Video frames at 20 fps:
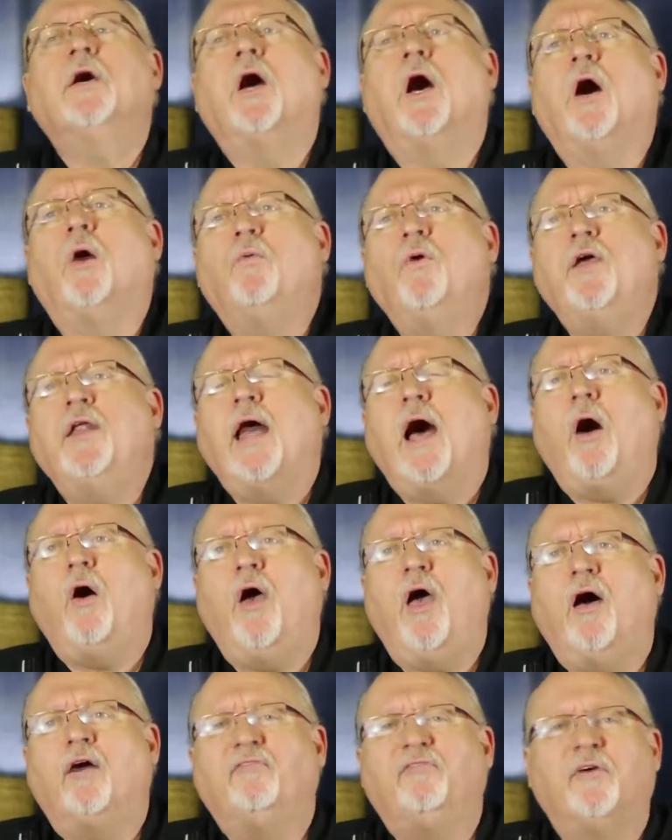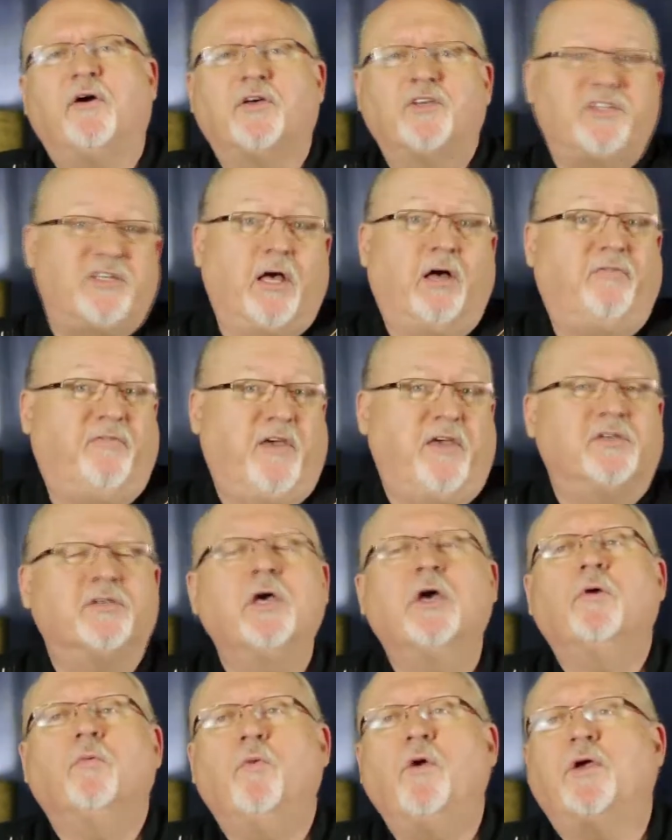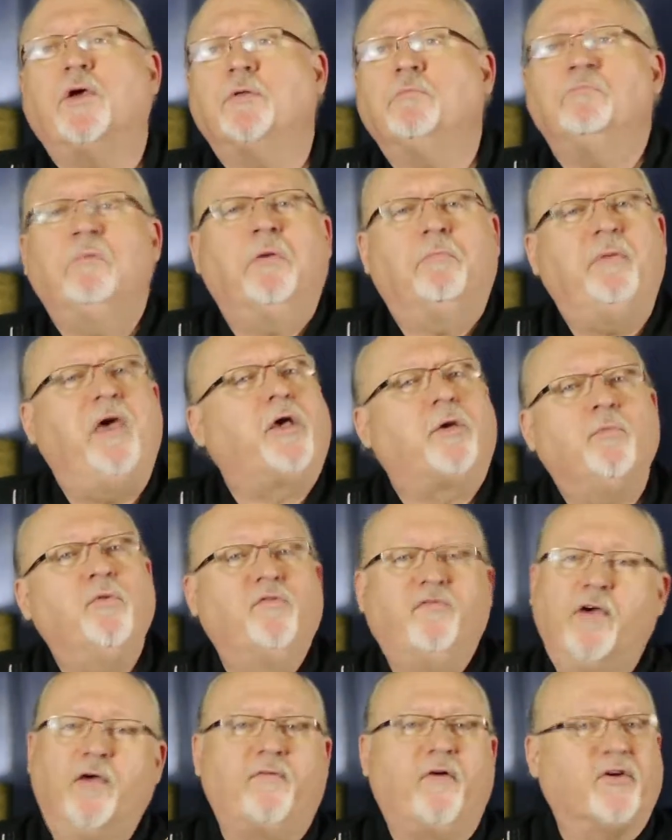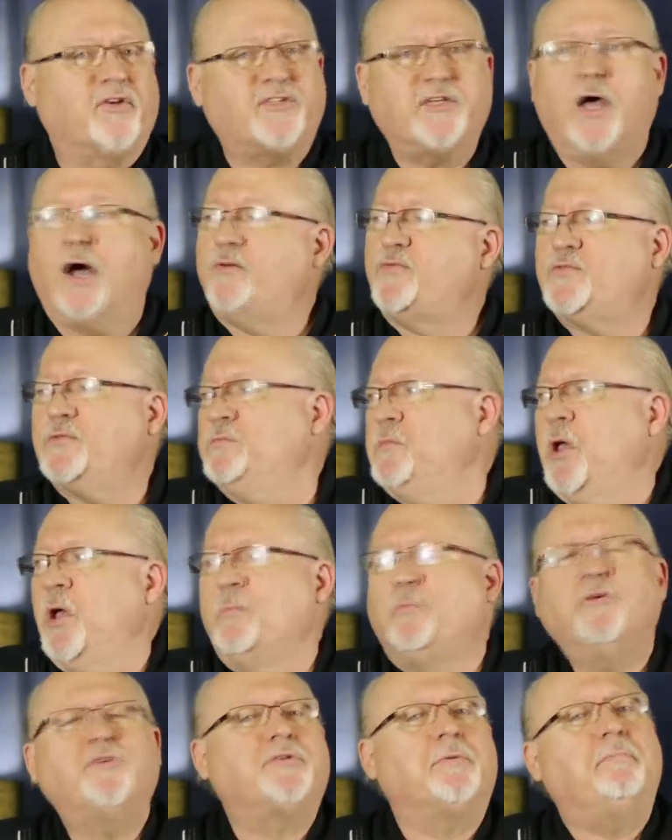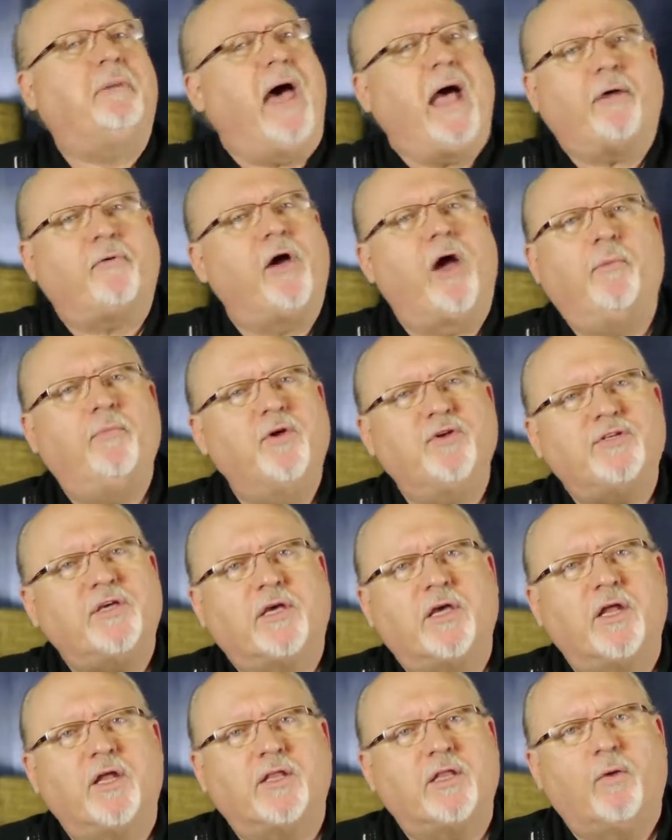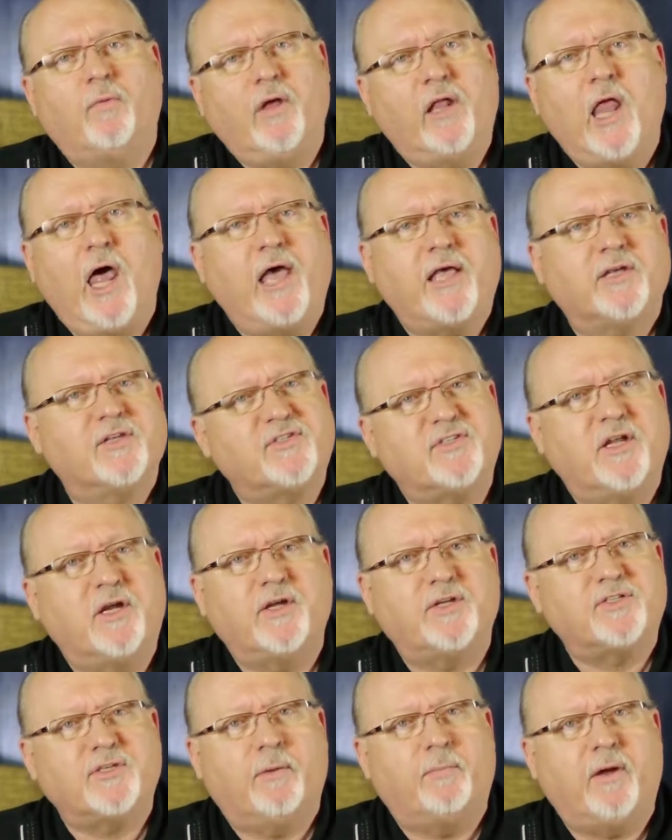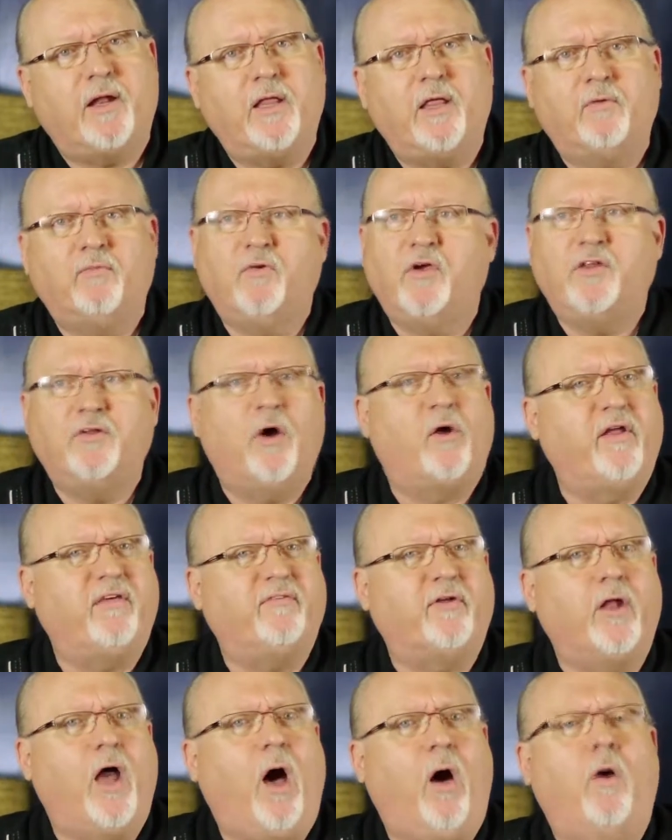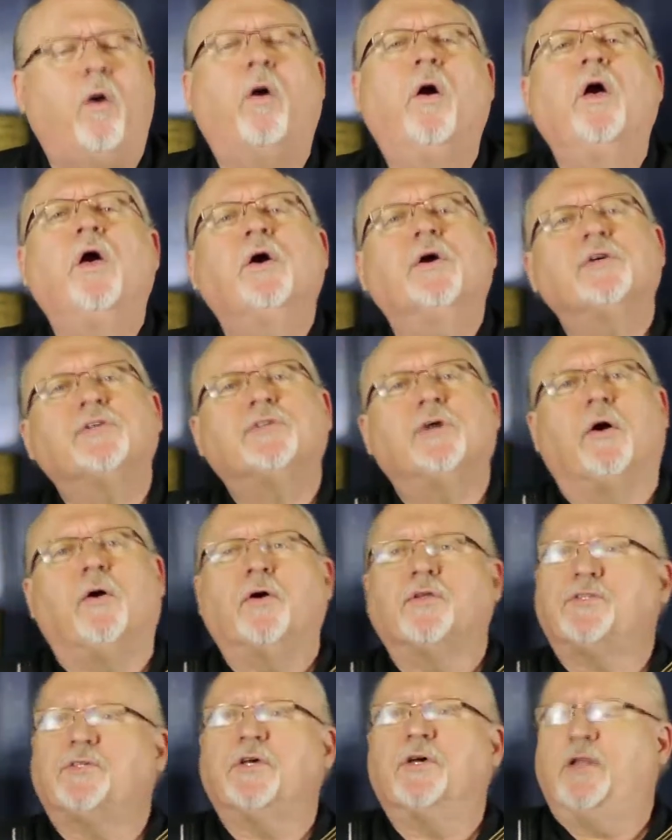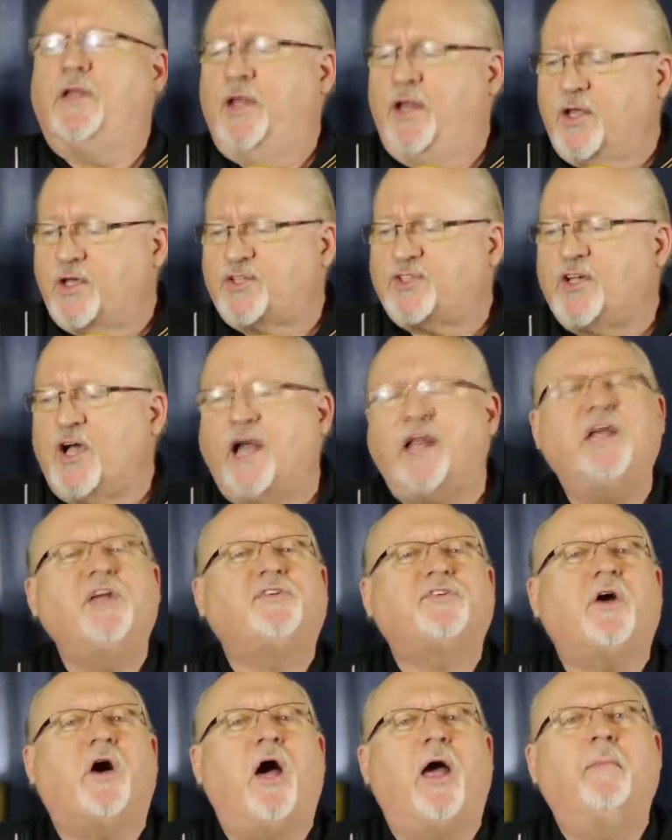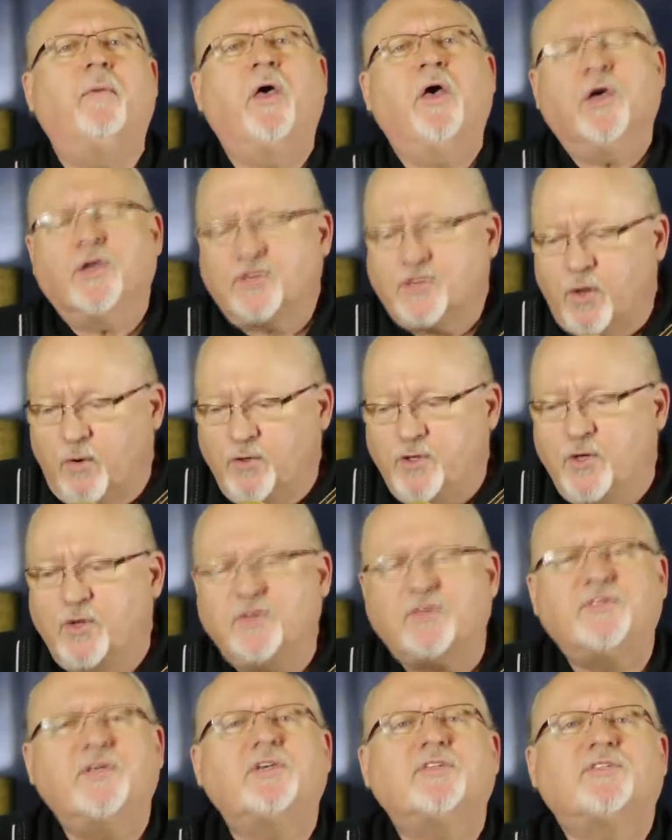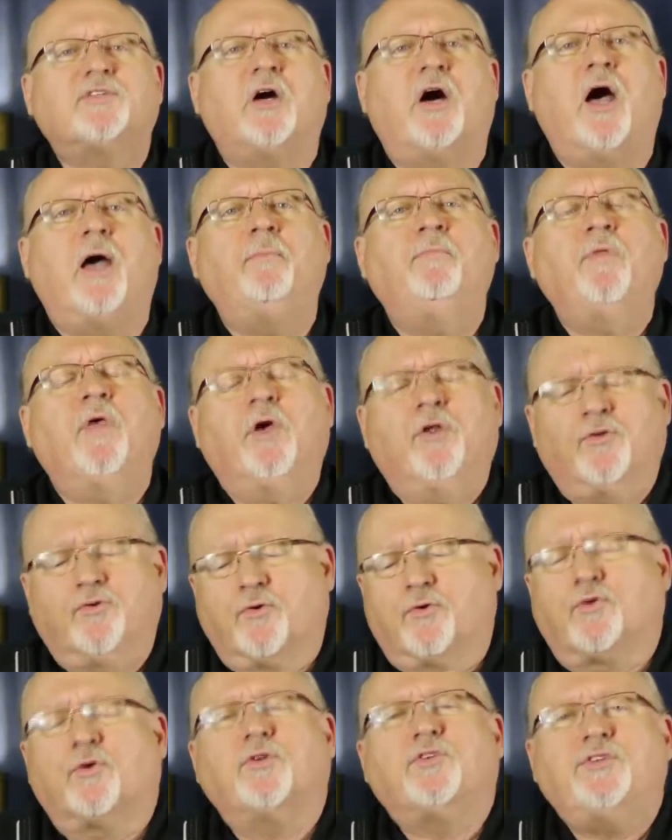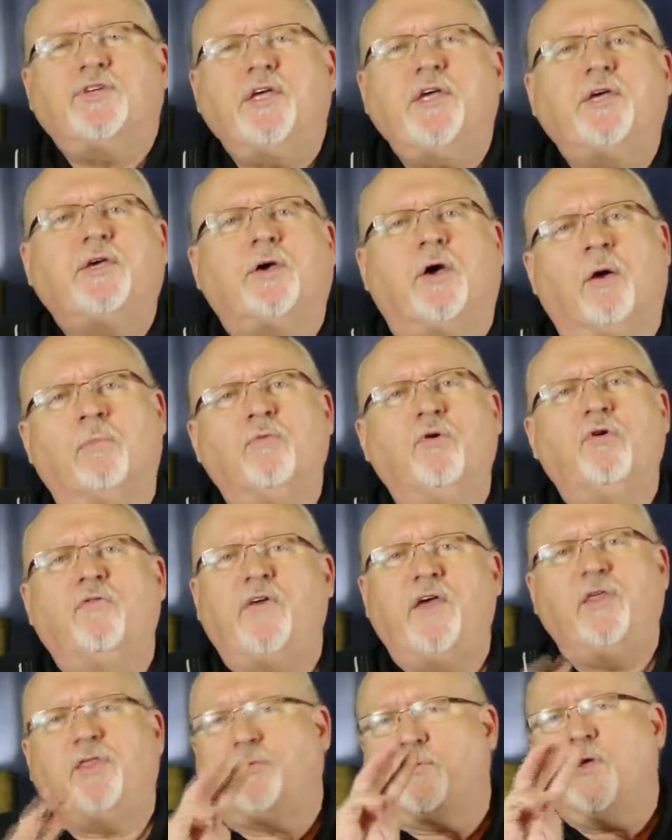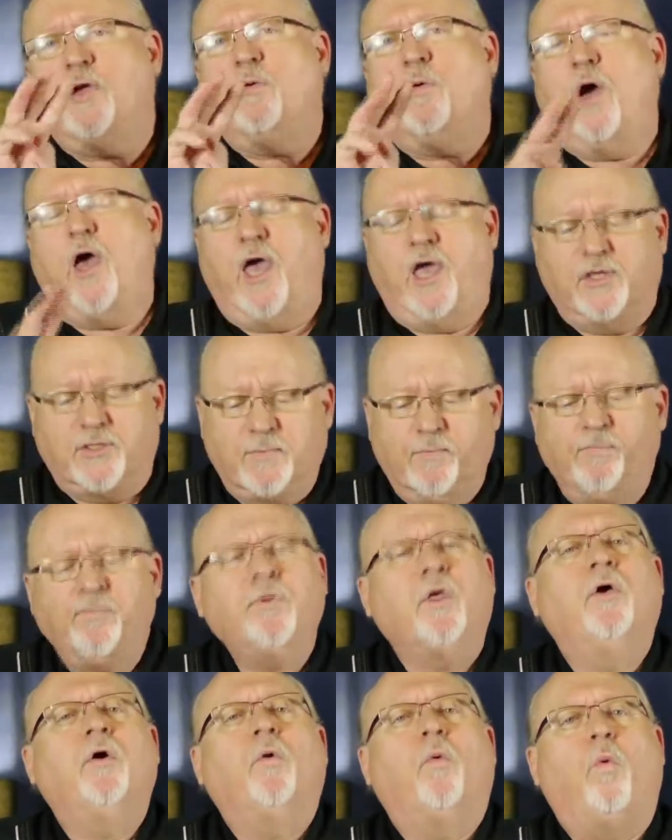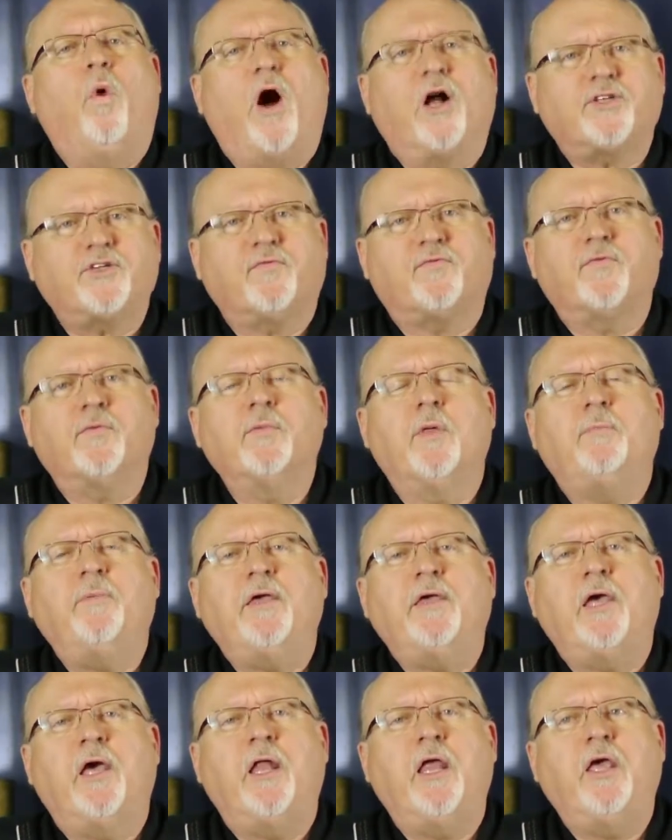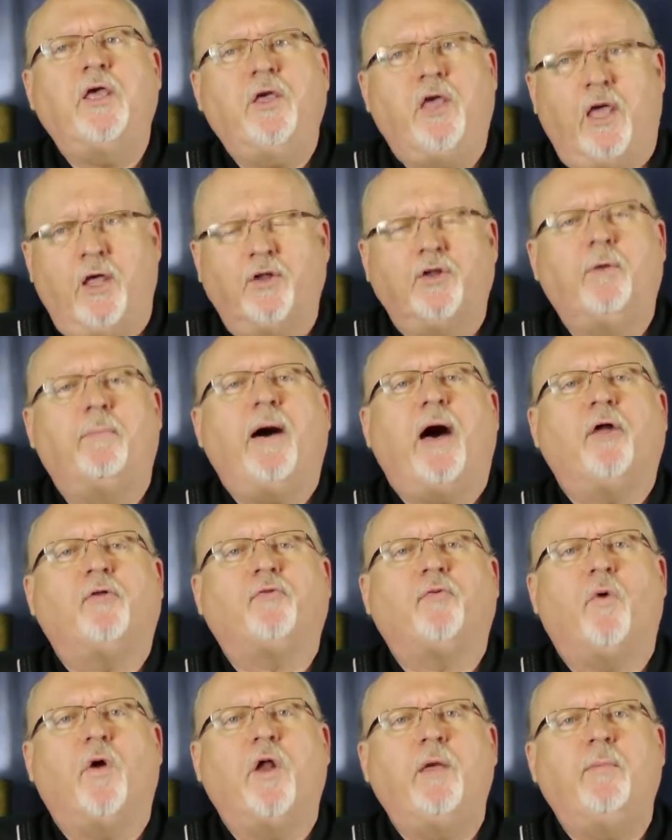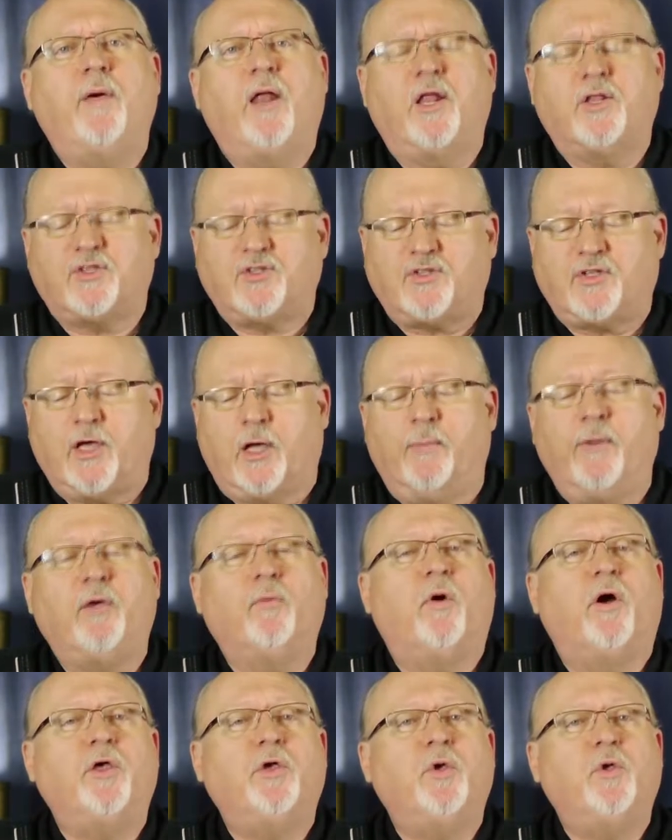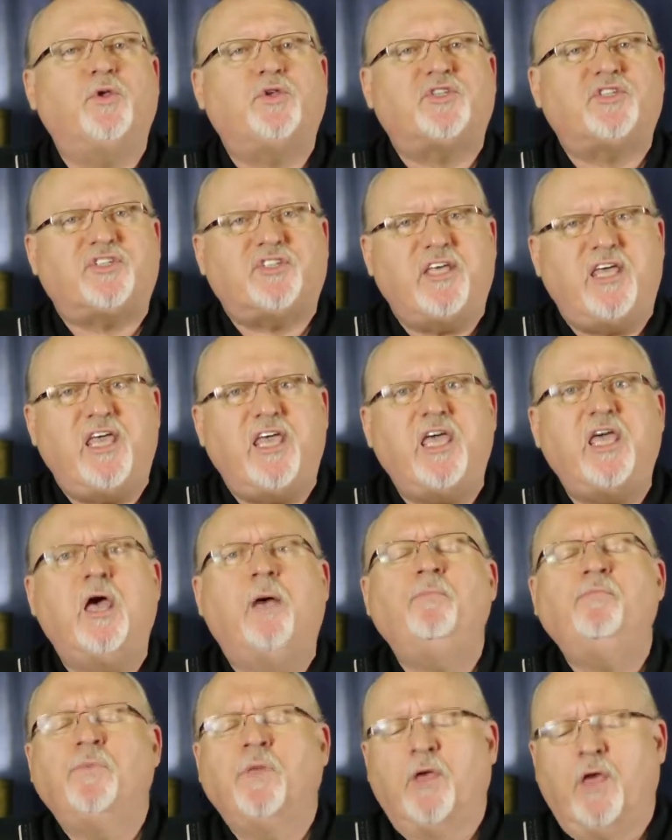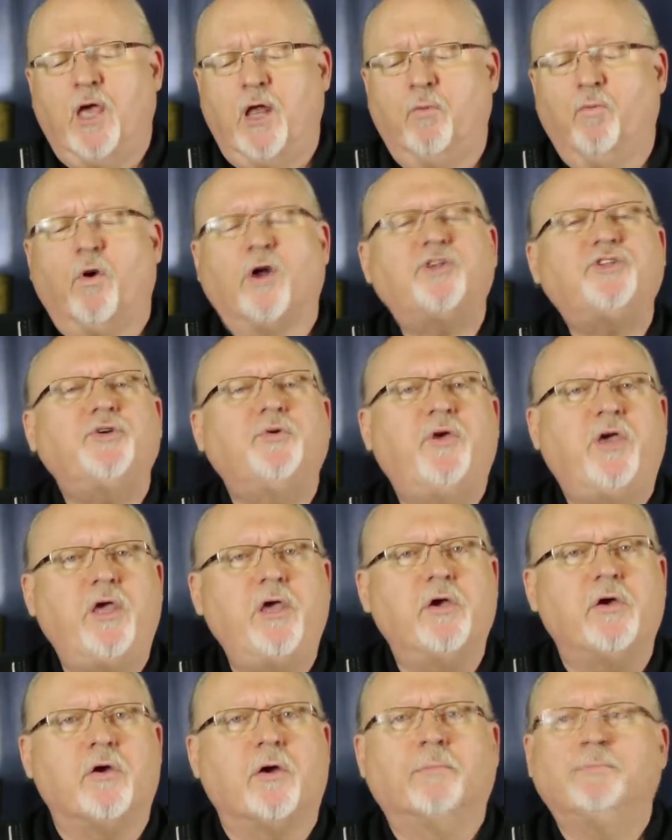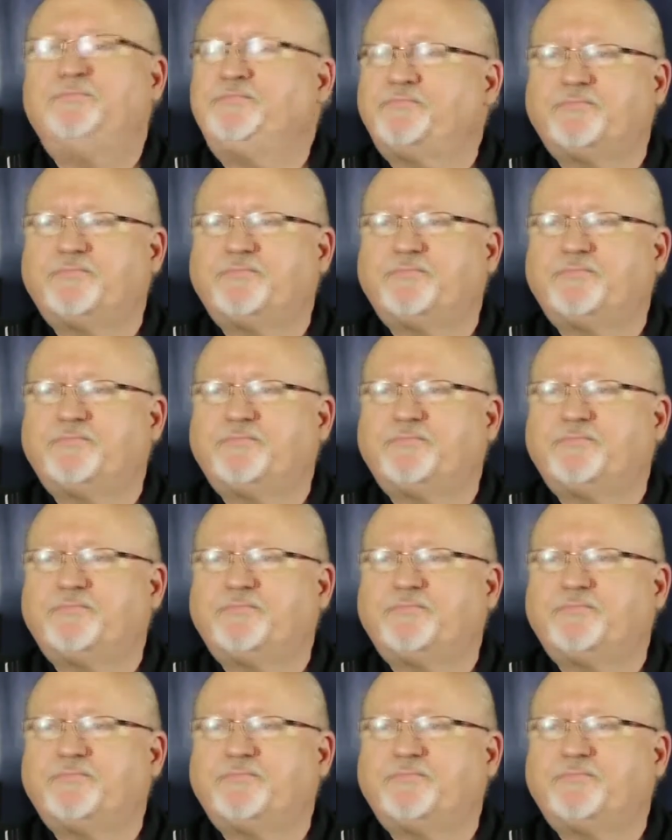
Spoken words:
We now have selfies. We can make a movie of ourselves and put some background music in it that we like and send it to somebody that we don't even know. So it's an exciting time. So use this time to critique a movie 3 ways. Watch it from the beginning in about 20 minutes. Tell me what you see and what you hear.